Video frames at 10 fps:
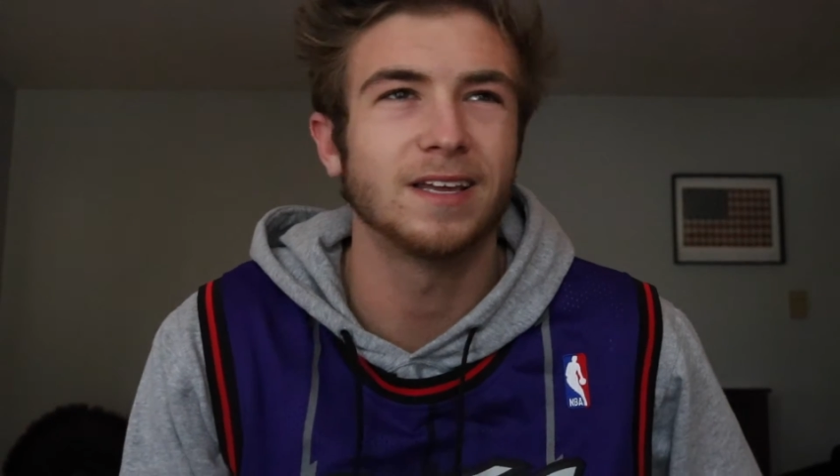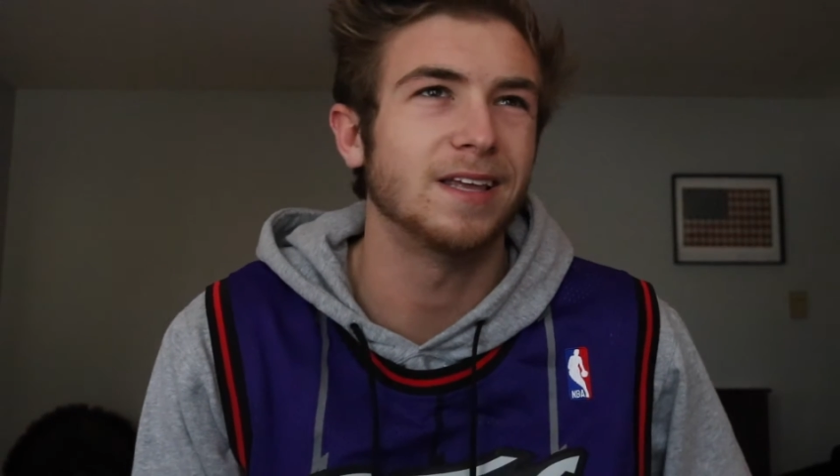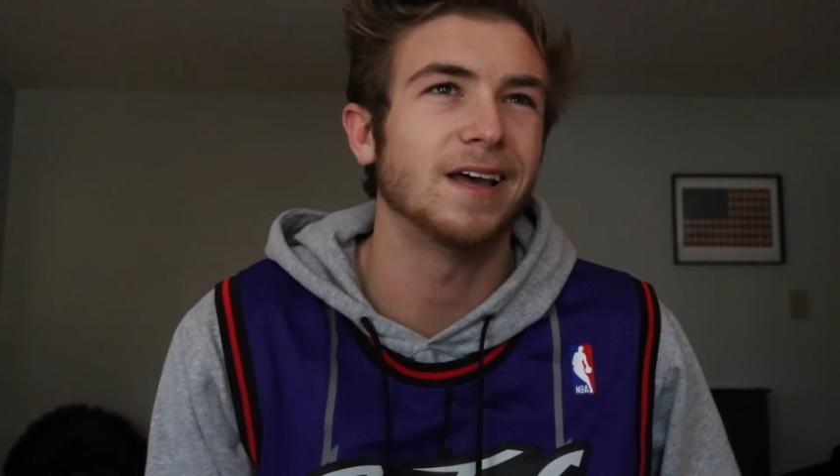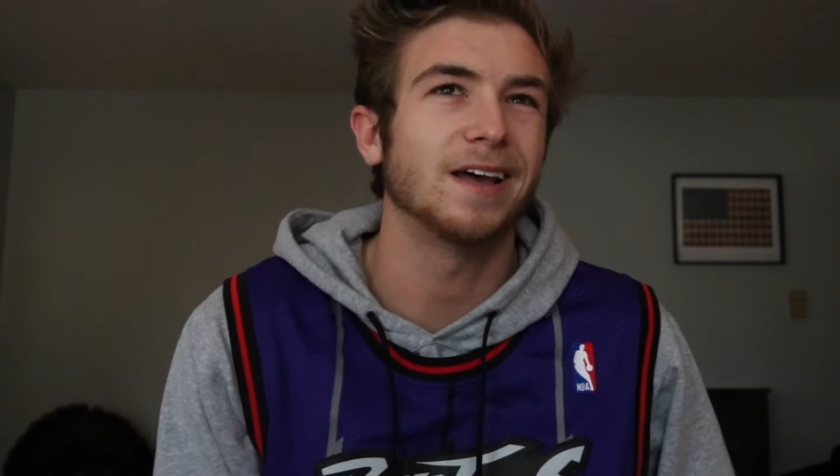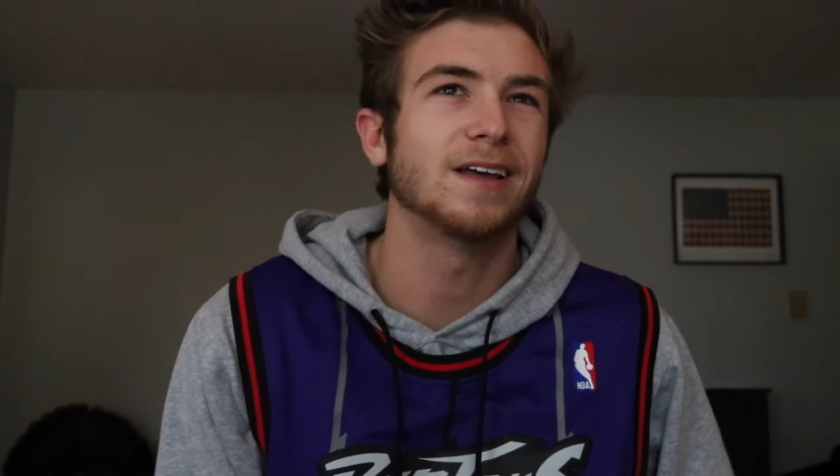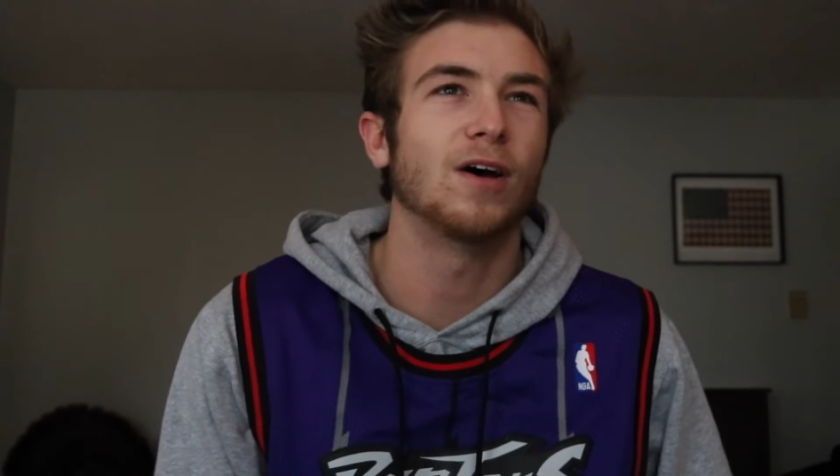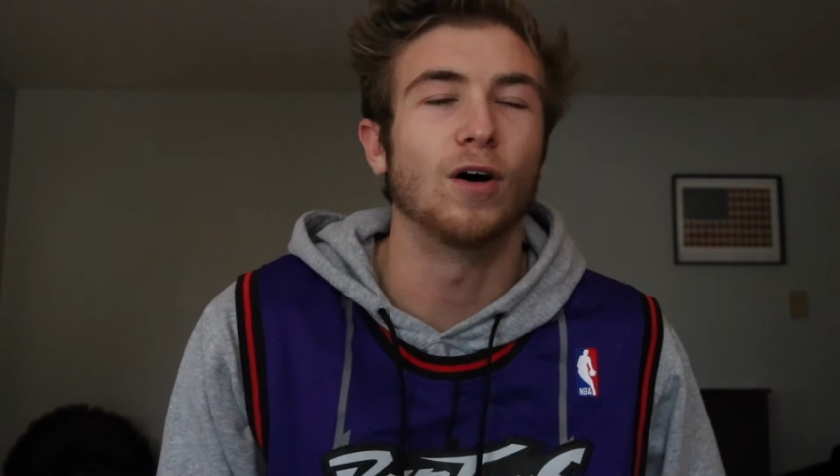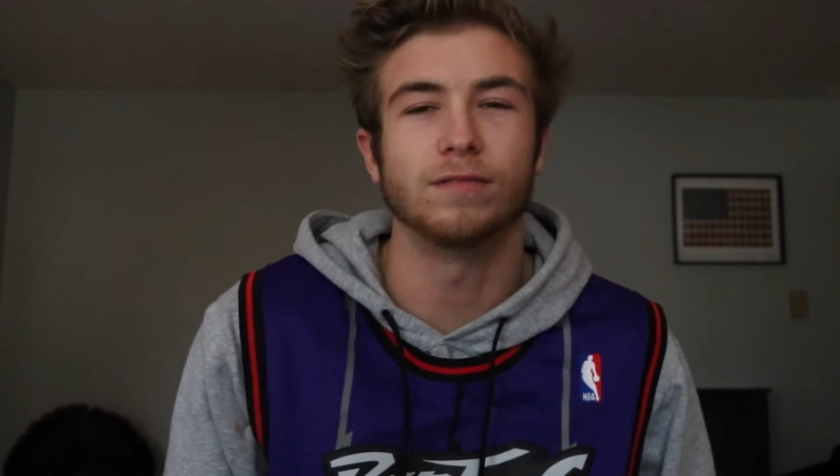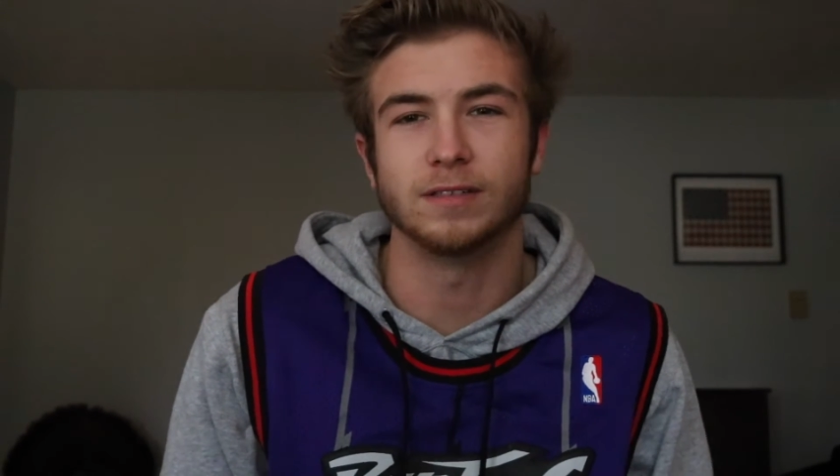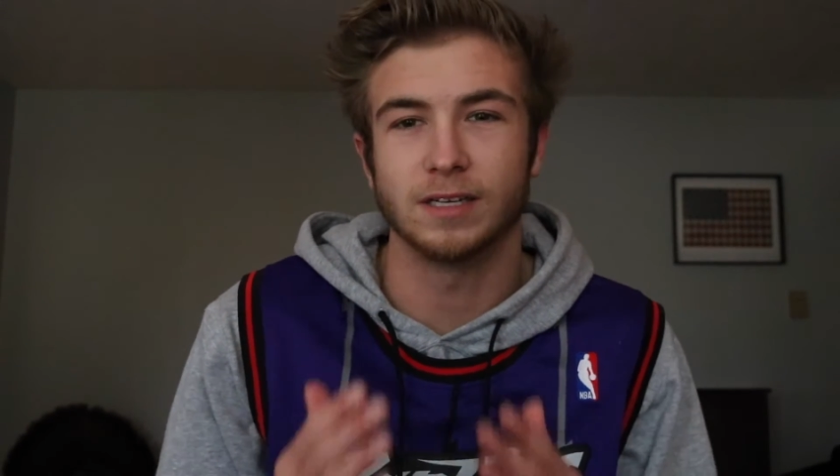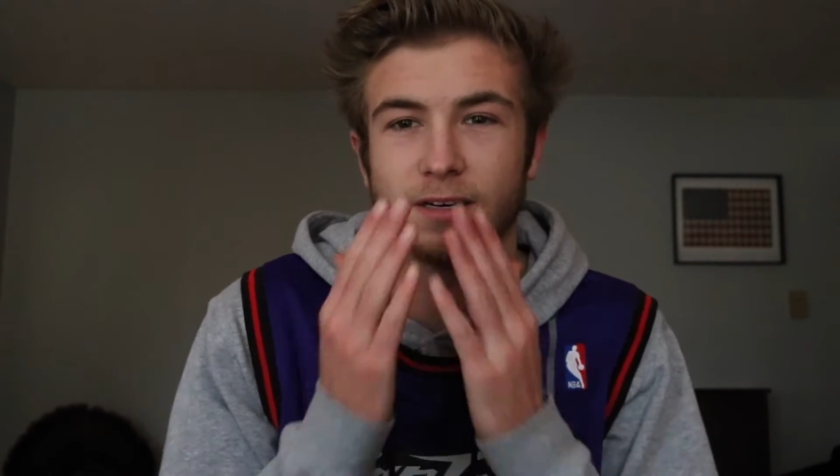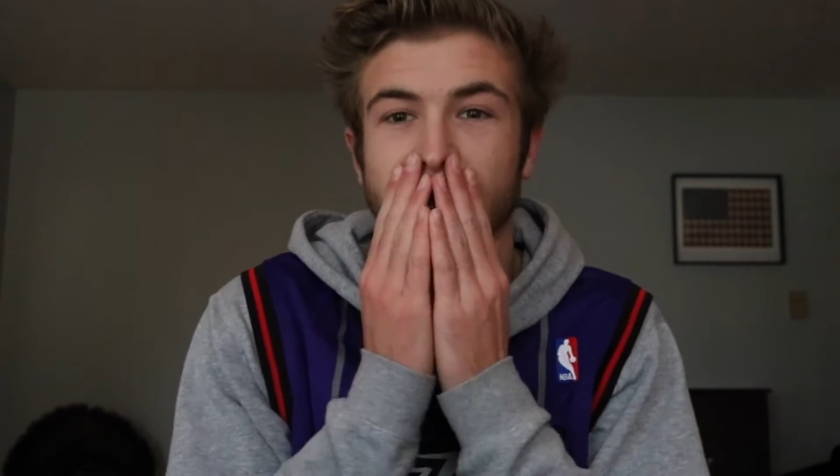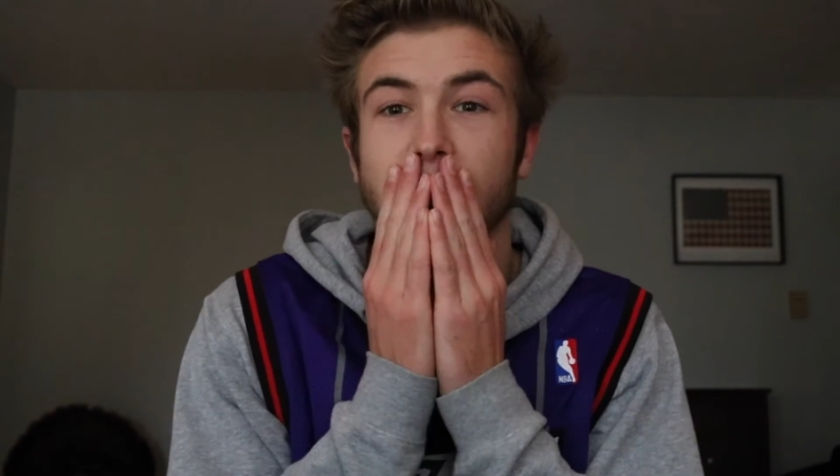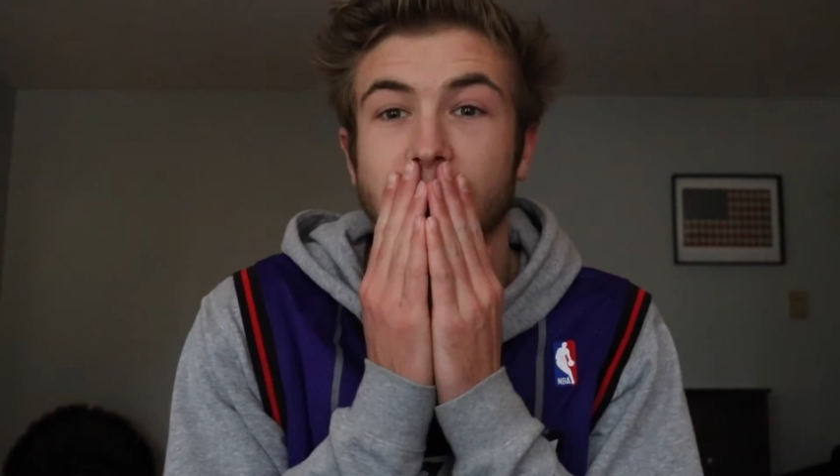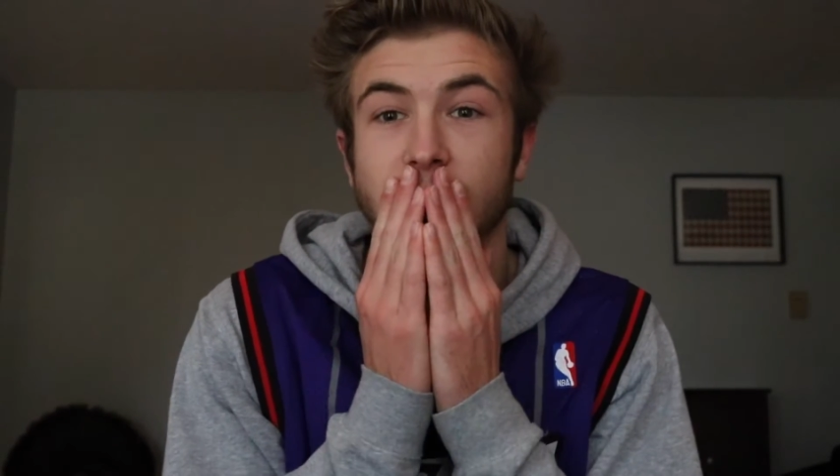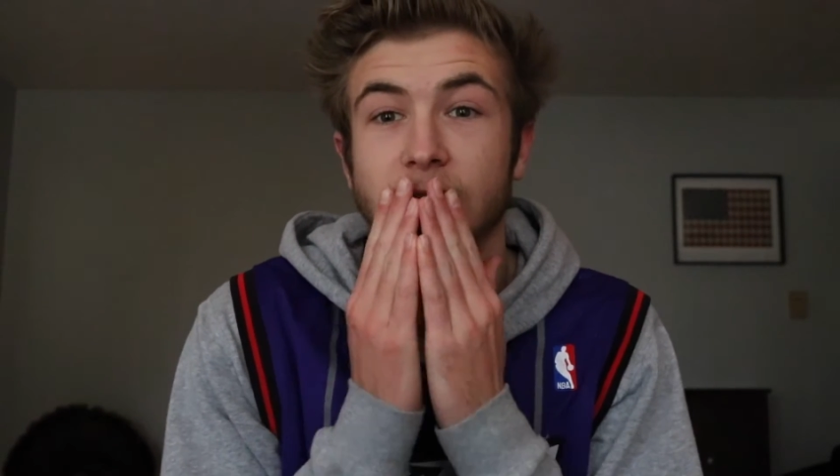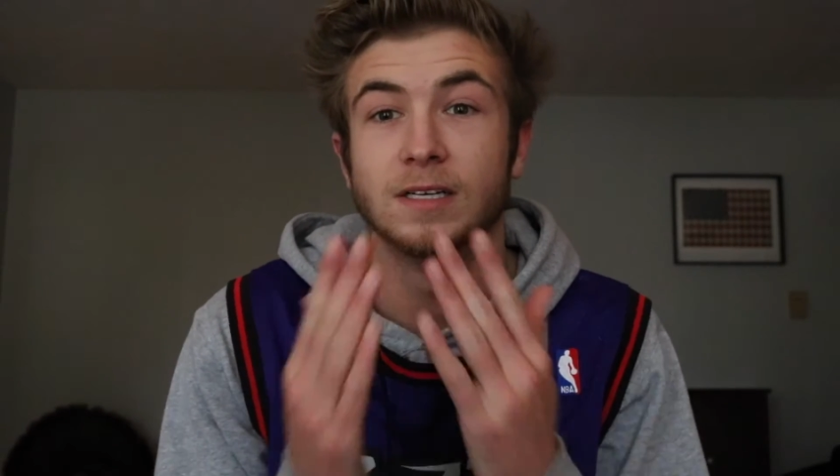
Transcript: yeah, hopefully, I don't know.